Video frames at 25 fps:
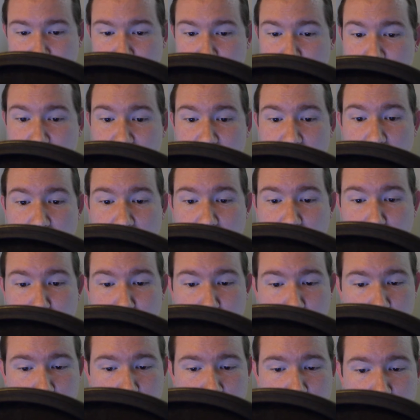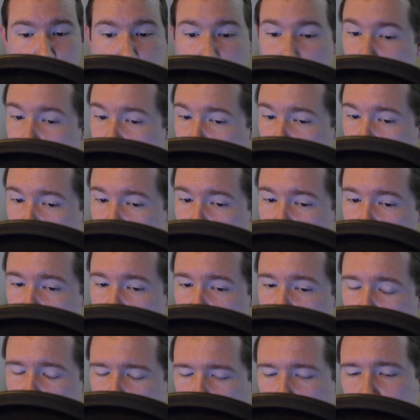read other books, or
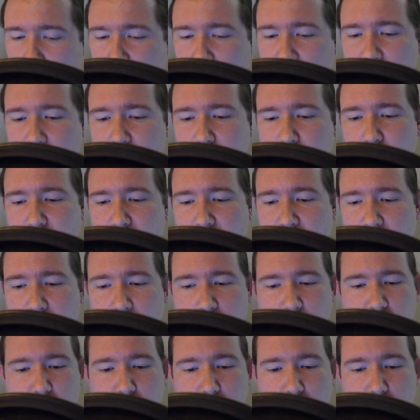only ever being able to